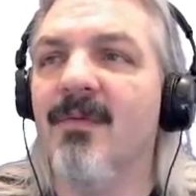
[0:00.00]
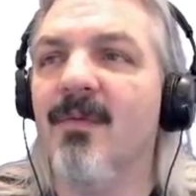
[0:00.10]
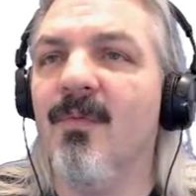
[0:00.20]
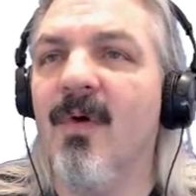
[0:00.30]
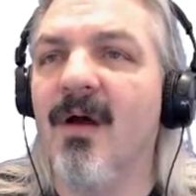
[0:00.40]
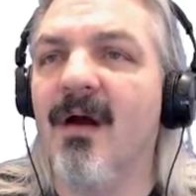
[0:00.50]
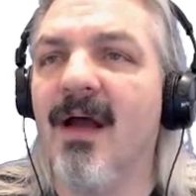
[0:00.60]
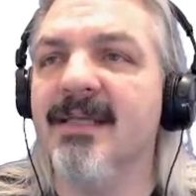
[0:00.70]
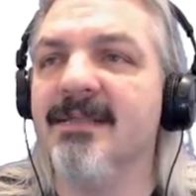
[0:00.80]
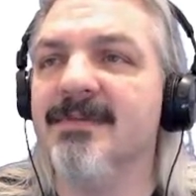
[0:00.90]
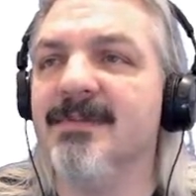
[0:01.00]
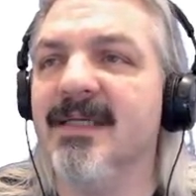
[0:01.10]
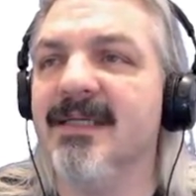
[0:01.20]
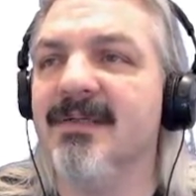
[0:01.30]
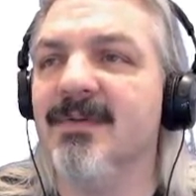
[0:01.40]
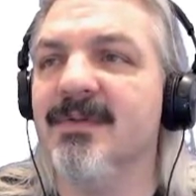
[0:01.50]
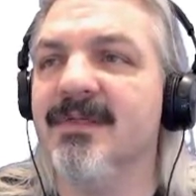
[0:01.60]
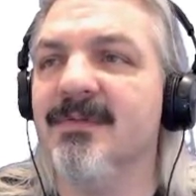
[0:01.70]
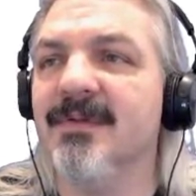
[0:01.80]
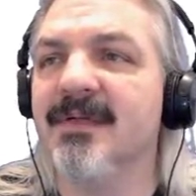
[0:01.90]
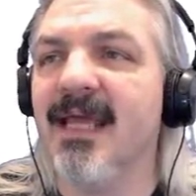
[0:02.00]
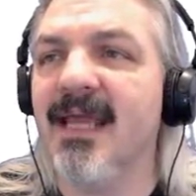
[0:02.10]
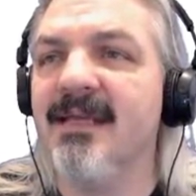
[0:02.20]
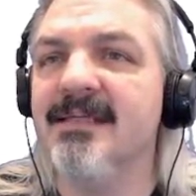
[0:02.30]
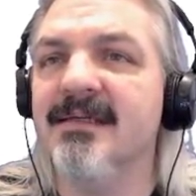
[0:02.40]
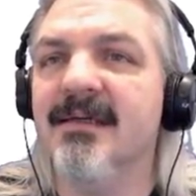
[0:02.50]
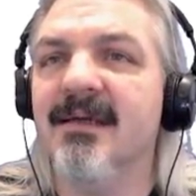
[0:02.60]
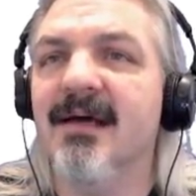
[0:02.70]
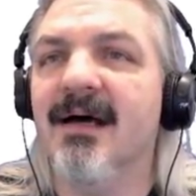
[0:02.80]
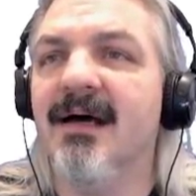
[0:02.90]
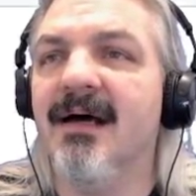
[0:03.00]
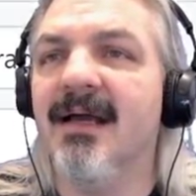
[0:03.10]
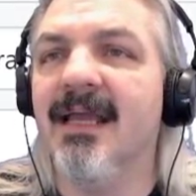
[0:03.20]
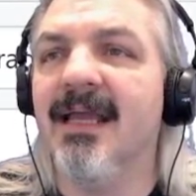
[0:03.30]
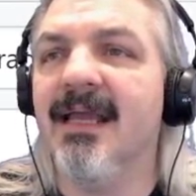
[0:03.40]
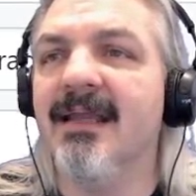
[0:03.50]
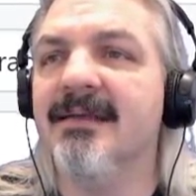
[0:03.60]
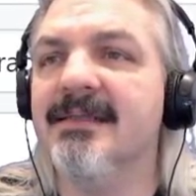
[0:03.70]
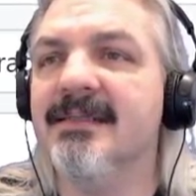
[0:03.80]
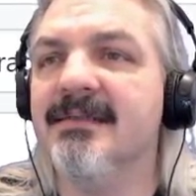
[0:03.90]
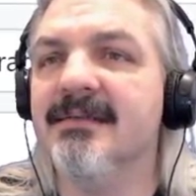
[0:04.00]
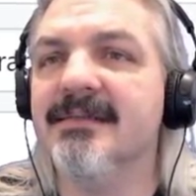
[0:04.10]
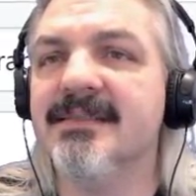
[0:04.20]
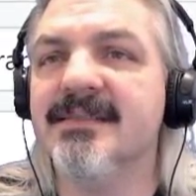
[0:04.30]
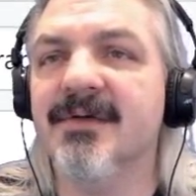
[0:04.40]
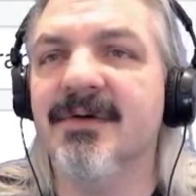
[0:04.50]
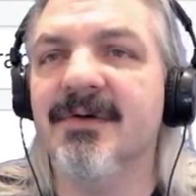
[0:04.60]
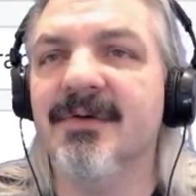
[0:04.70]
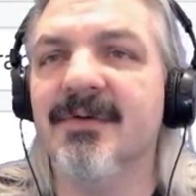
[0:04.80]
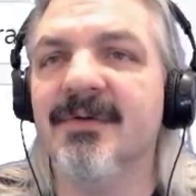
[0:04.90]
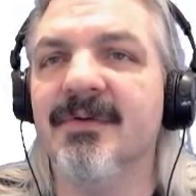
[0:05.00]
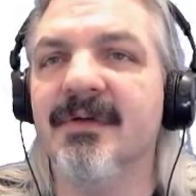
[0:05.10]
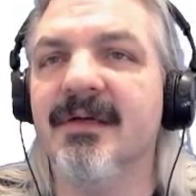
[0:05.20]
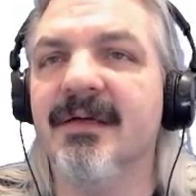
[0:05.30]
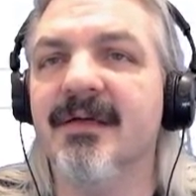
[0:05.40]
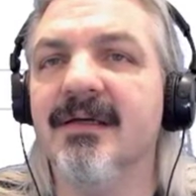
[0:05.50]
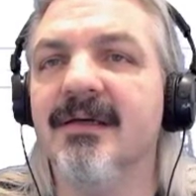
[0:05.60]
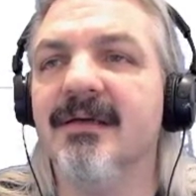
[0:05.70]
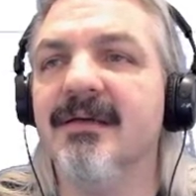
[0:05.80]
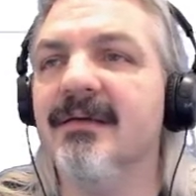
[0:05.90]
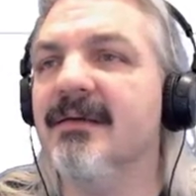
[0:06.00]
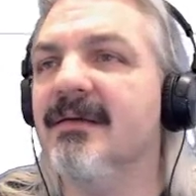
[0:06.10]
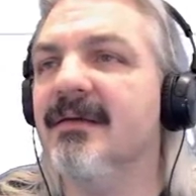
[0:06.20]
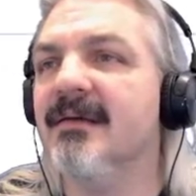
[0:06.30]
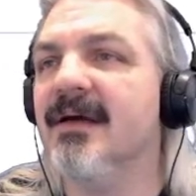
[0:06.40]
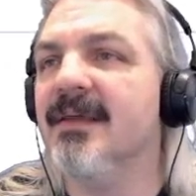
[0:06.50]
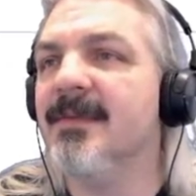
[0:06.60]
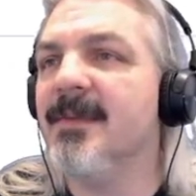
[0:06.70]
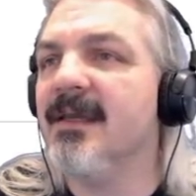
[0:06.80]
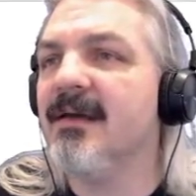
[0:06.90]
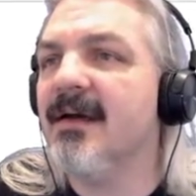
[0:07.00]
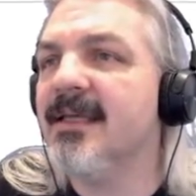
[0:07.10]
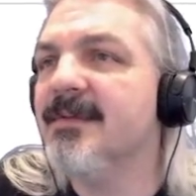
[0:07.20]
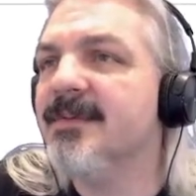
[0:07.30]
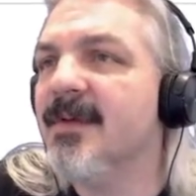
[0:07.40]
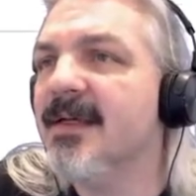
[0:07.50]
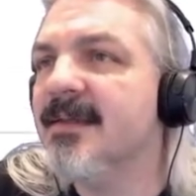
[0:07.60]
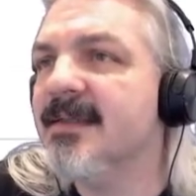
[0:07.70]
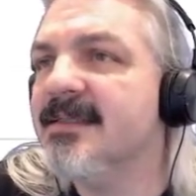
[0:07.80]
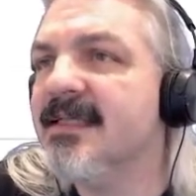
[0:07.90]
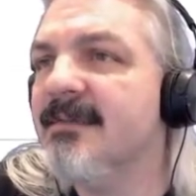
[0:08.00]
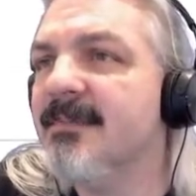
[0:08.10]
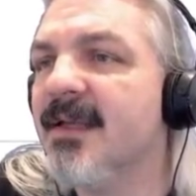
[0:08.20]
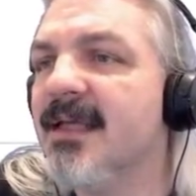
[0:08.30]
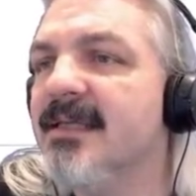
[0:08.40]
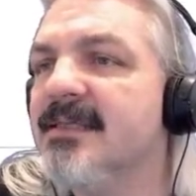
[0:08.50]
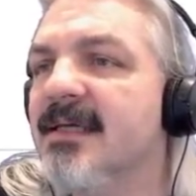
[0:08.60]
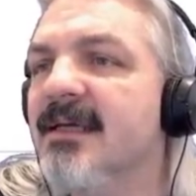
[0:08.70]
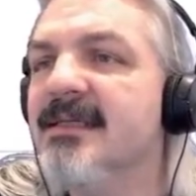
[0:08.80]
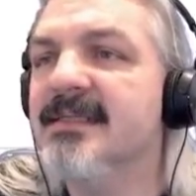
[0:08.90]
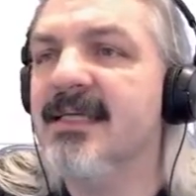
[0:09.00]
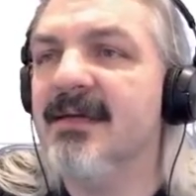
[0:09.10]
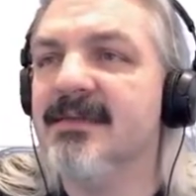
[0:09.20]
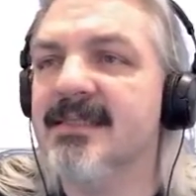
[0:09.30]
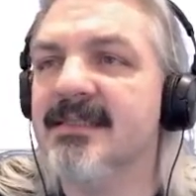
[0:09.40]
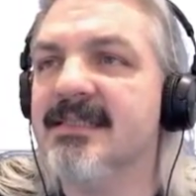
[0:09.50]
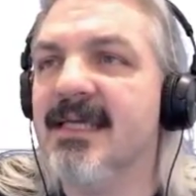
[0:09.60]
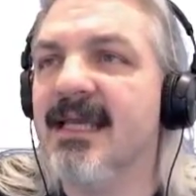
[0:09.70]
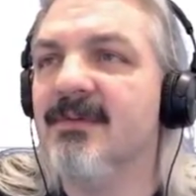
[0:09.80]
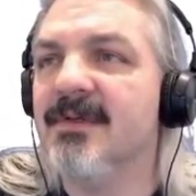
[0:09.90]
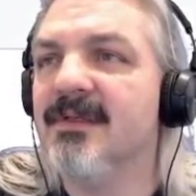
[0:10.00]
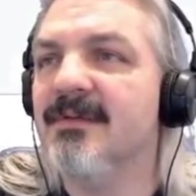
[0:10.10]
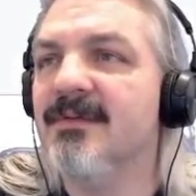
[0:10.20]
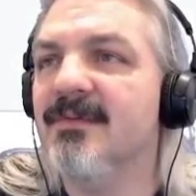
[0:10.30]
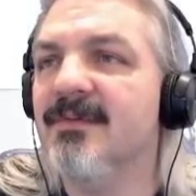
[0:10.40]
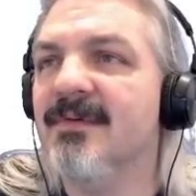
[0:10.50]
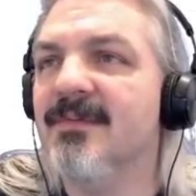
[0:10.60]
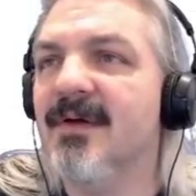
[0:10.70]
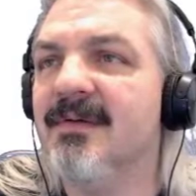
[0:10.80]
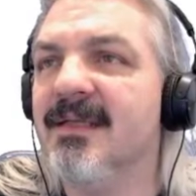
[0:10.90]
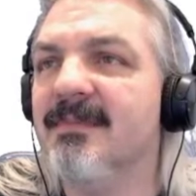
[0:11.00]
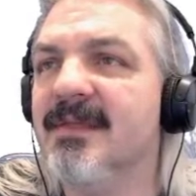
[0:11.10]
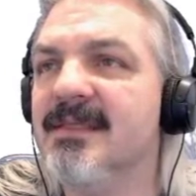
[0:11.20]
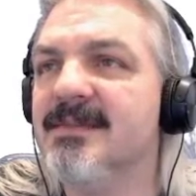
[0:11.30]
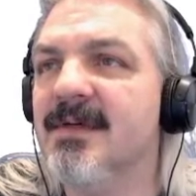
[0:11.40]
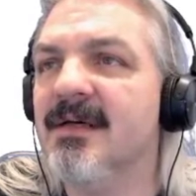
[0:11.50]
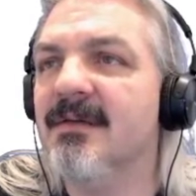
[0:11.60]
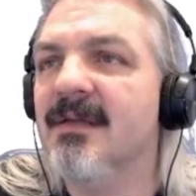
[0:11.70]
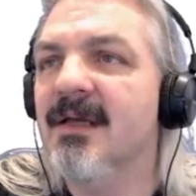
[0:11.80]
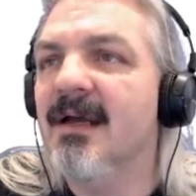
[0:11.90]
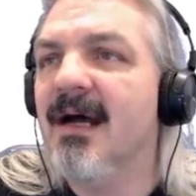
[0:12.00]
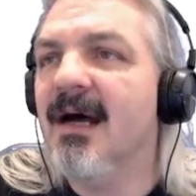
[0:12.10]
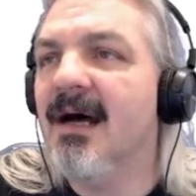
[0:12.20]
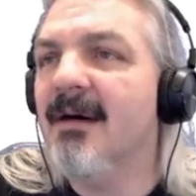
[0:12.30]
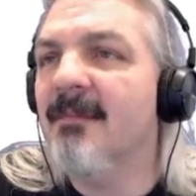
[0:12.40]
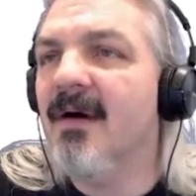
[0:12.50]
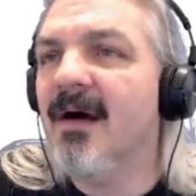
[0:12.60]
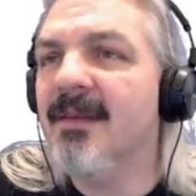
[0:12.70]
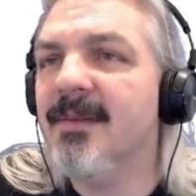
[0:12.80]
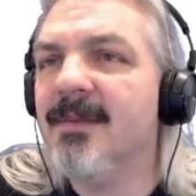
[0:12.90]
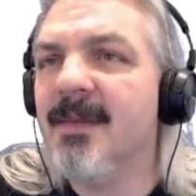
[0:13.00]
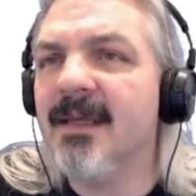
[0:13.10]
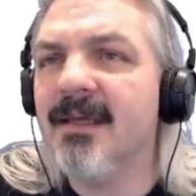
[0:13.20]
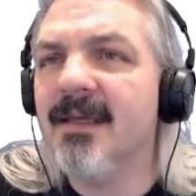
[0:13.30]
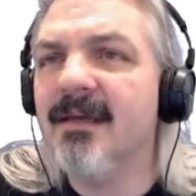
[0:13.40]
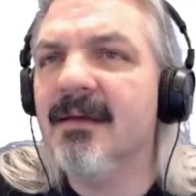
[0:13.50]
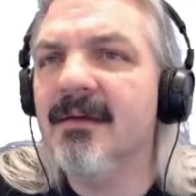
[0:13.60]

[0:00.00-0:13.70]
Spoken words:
What kind of git ignore do you want to add? And so I think I can find the template. See here, it's going to say, hey, I'm going to commit this file. I think